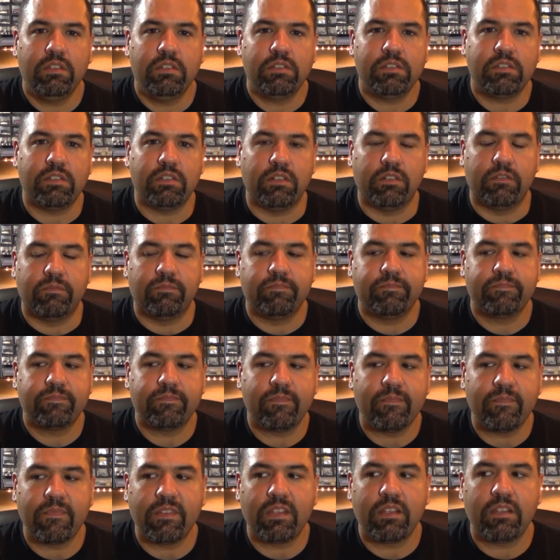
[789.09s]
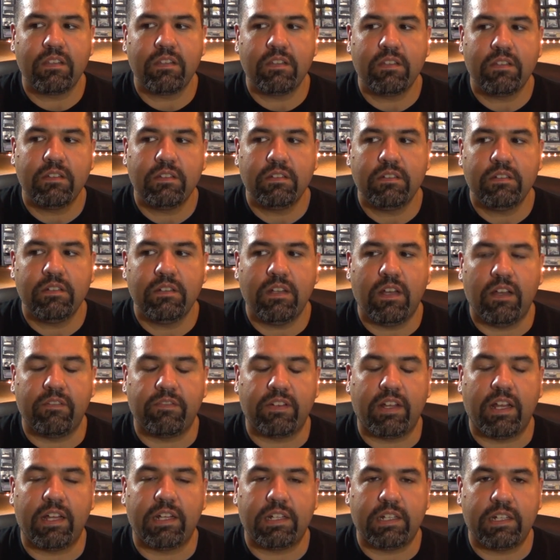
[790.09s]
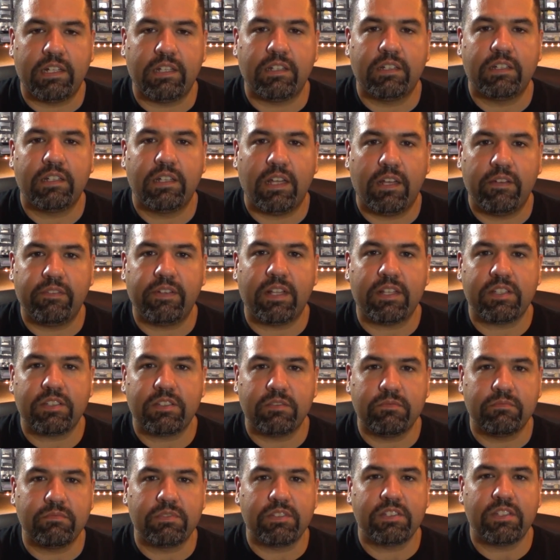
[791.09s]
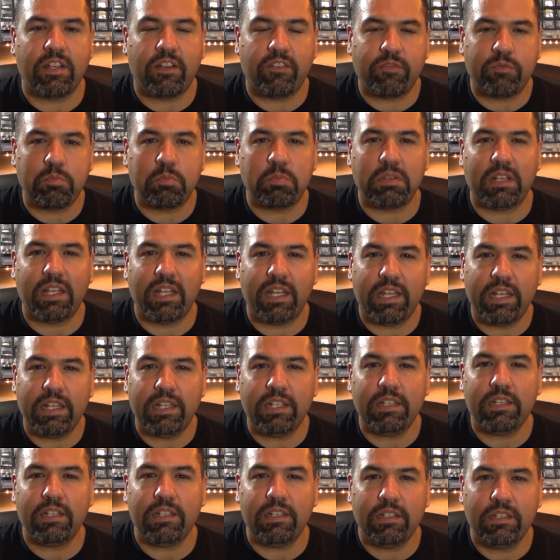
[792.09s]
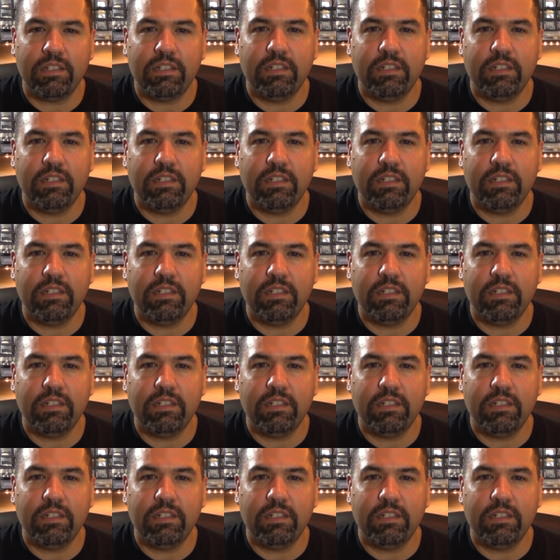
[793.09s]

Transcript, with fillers: So I've got uh, I've got some stuff planned.